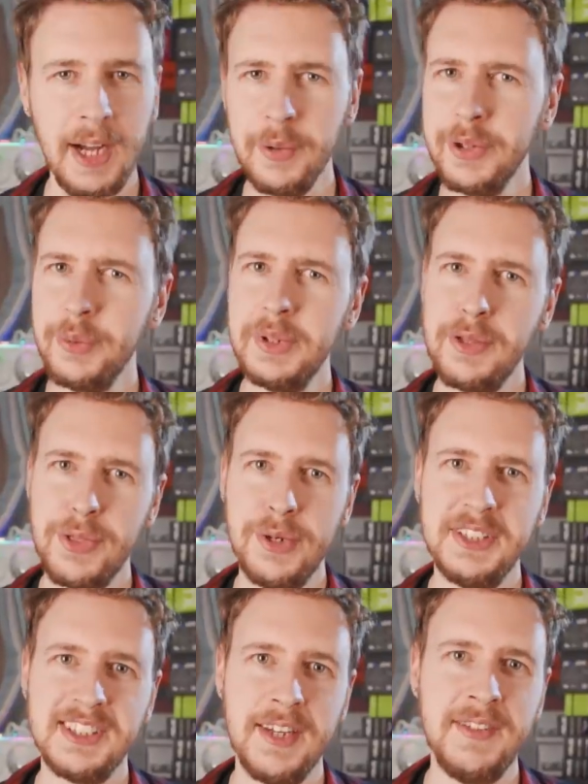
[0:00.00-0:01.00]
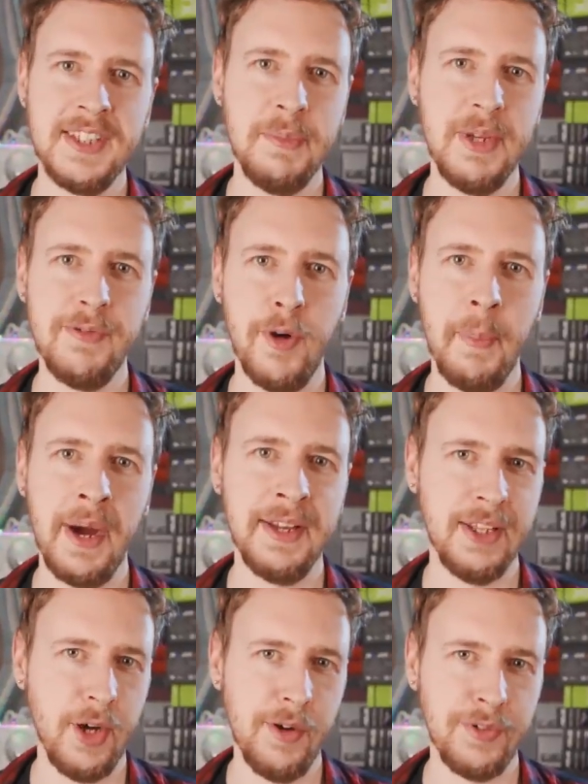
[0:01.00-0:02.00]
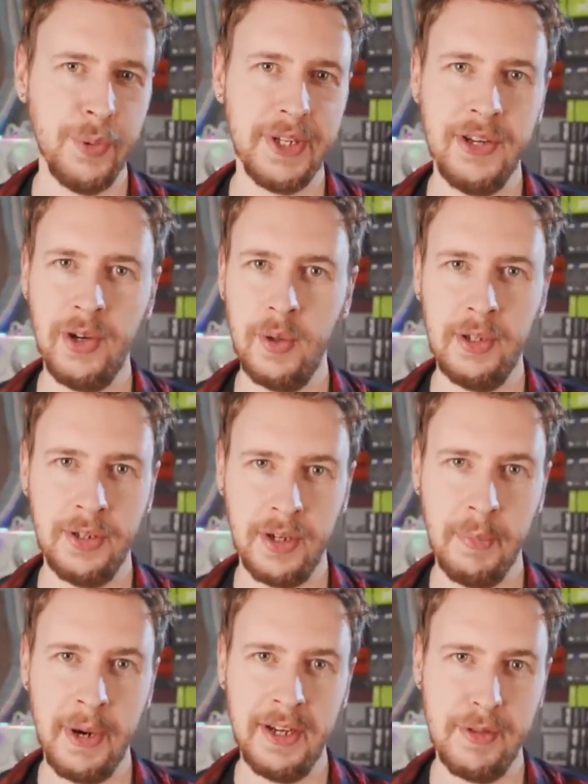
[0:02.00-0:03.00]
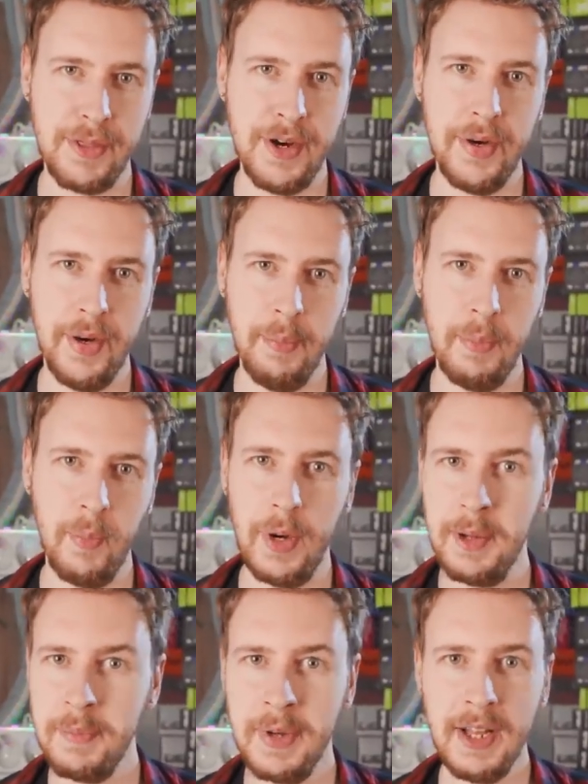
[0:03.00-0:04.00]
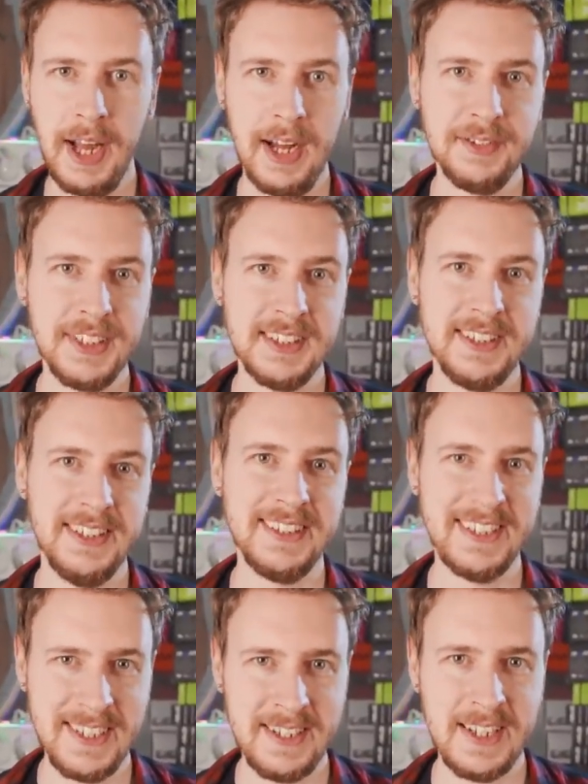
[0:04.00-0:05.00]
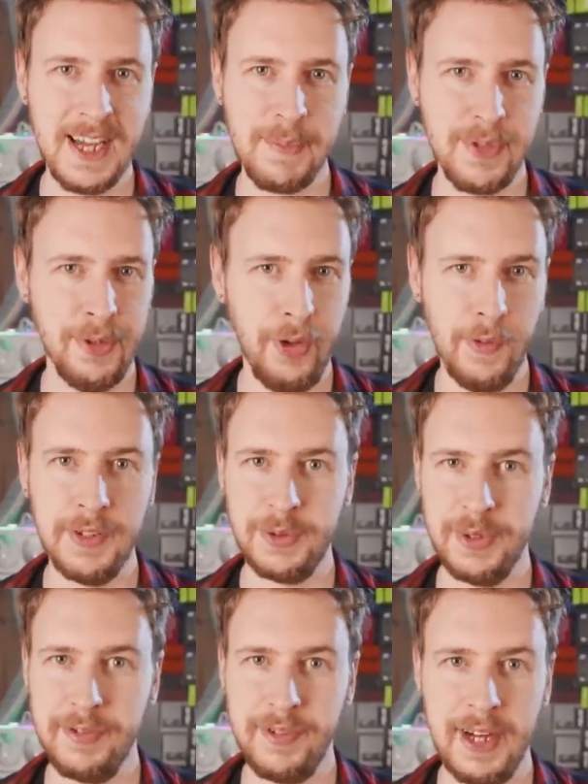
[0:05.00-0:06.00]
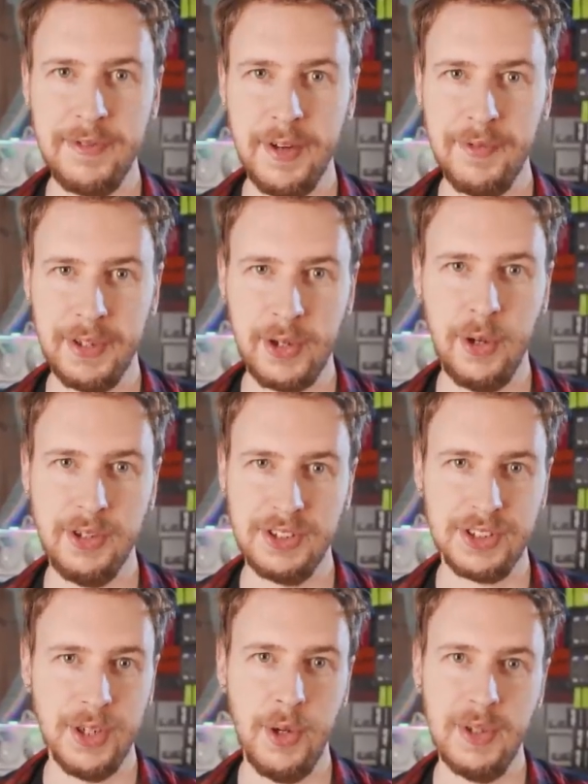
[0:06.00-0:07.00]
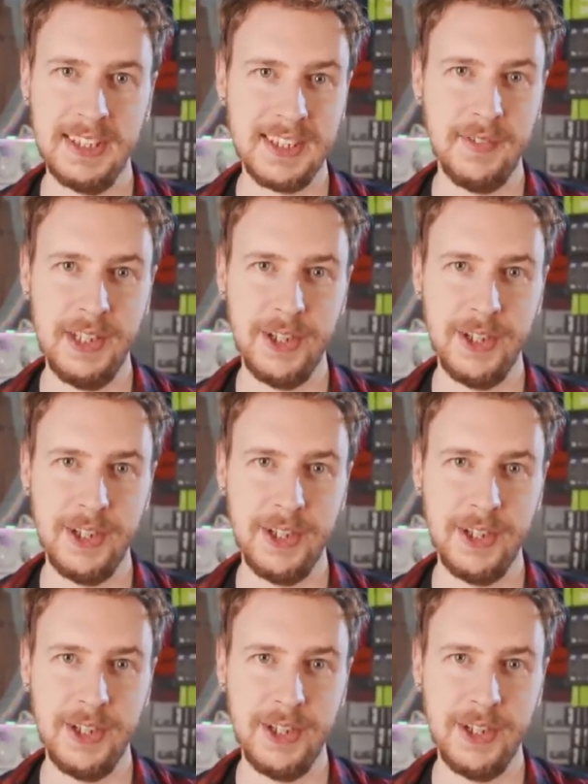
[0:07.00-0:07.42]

How good will the 3070 be for mining after we can no longer mine Ethereum? Well, I've tested it in depth on over 25 different coins, so let's have a